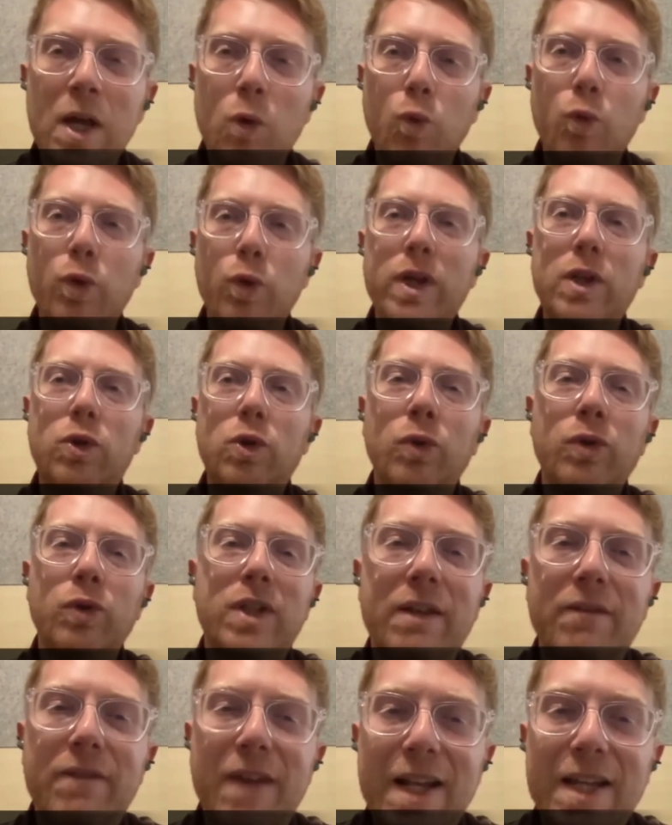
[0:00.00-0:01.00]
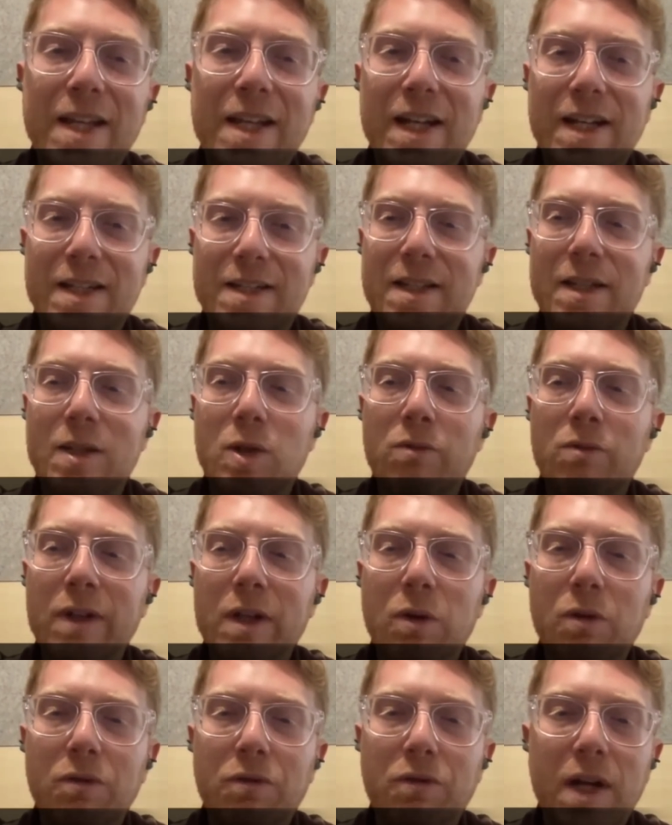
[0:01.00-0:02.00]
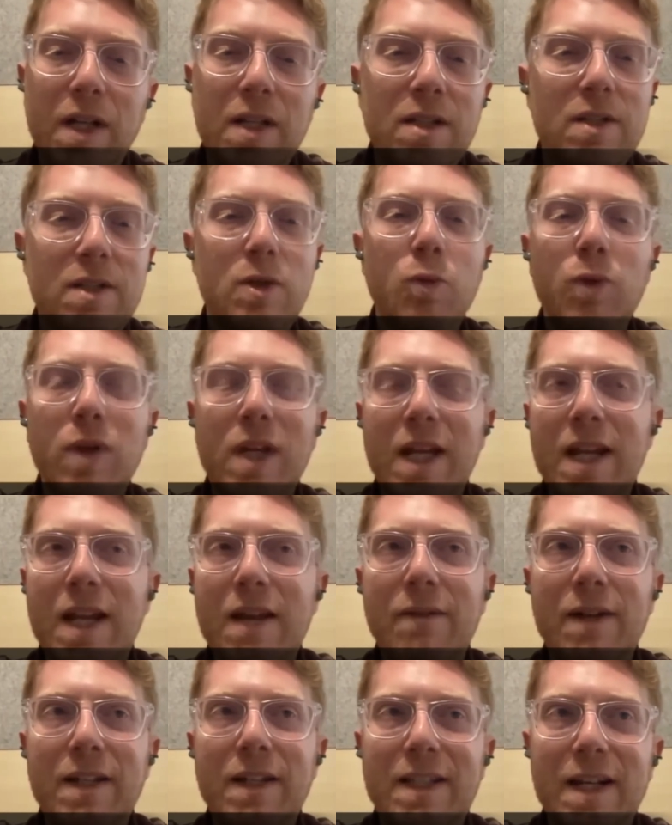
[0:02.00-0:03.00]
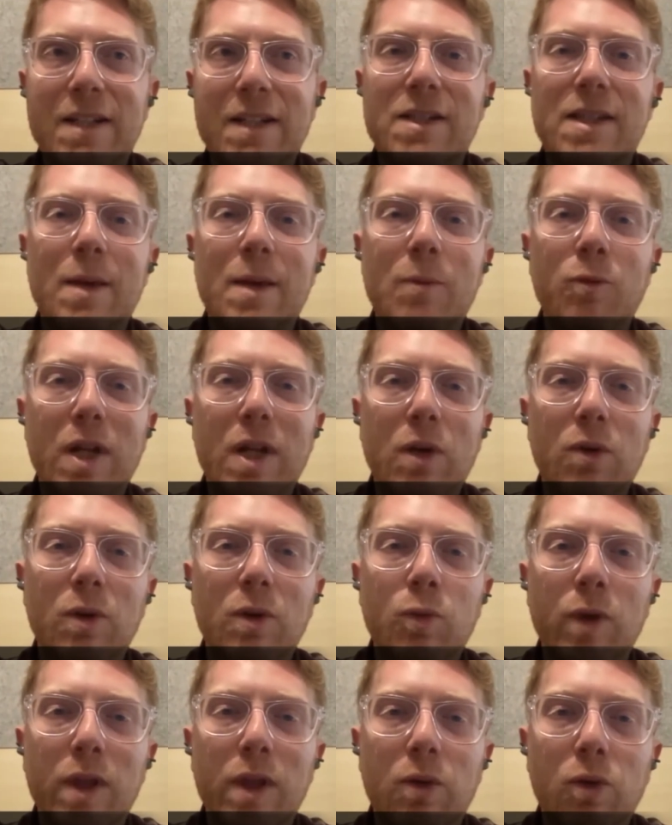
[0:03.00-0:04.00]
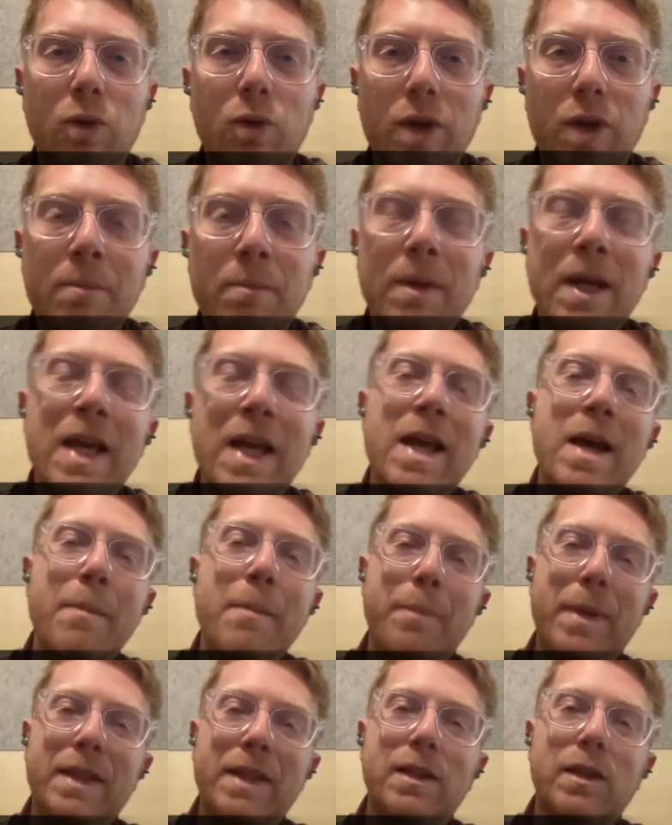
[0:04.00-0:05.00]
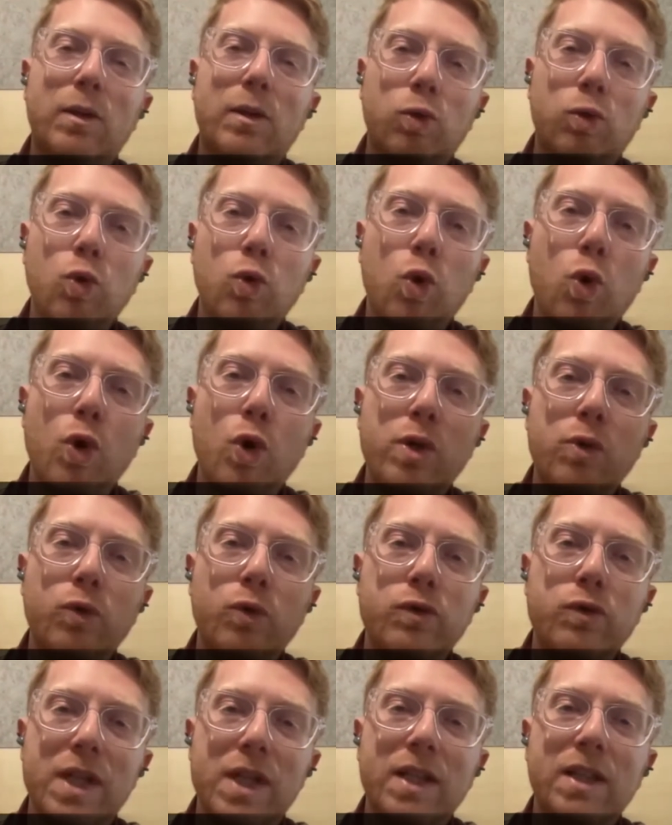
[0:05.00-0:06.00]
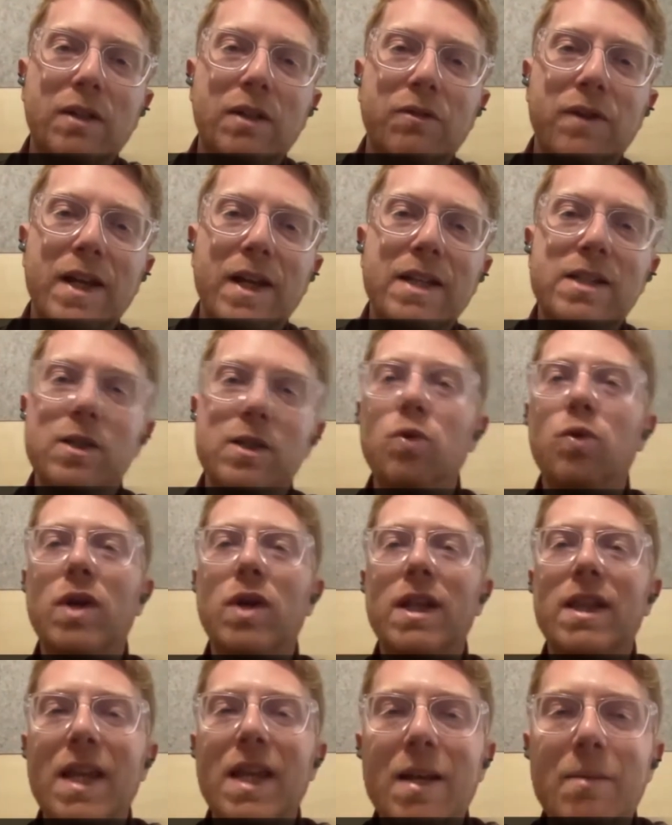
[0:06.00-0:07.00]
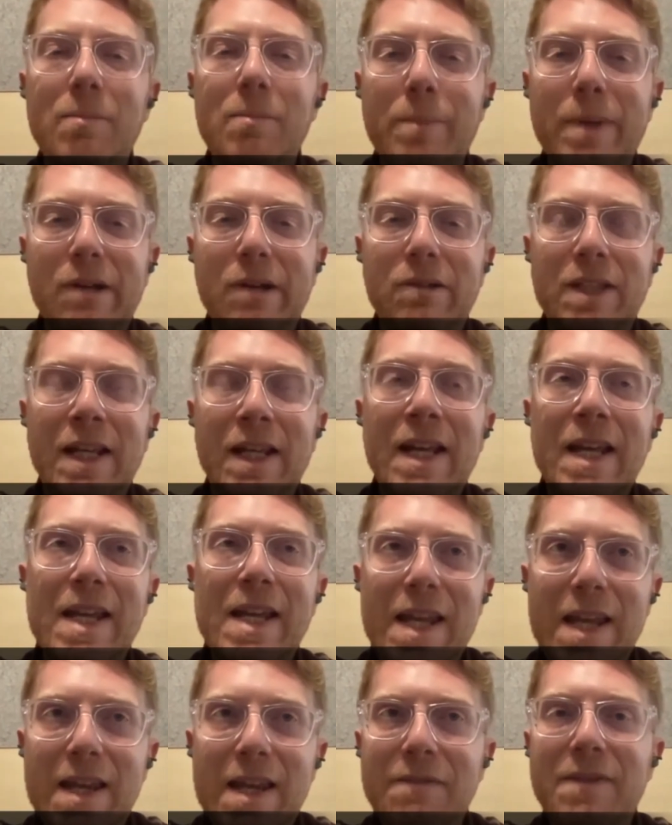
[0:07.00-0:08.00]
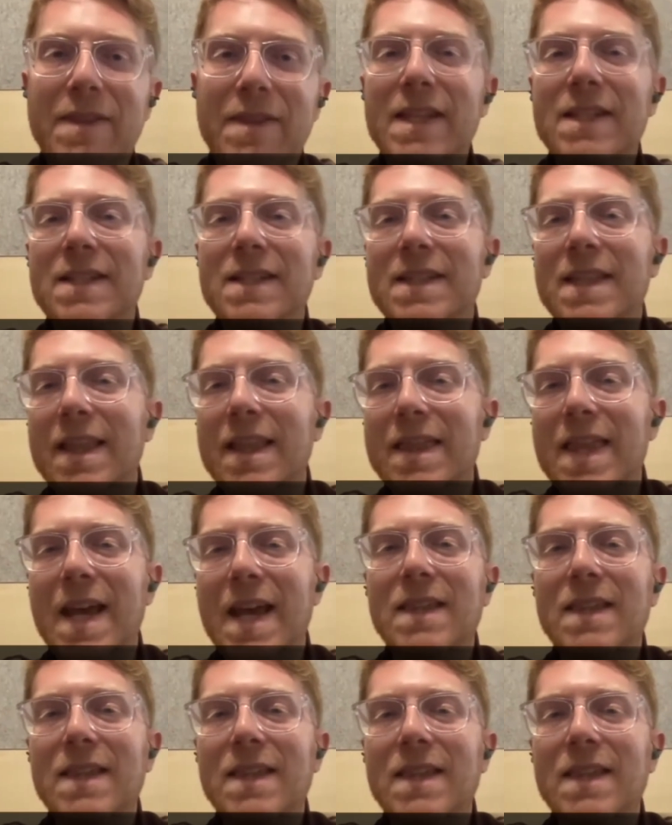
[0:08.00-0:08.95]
We don't have any custody over your funds, so we can never touch them, we cannot withdraw them. But through Coinrule's interface, you can then build if this then that